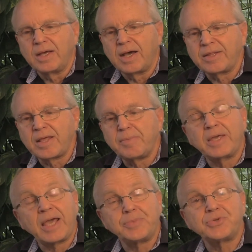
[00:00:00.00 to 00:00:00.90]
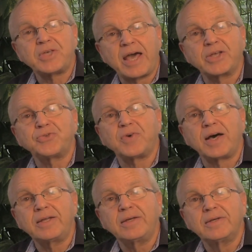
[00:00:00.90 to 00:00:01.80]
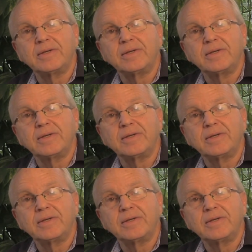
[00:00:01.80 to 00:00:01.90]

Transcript: They became satisfied,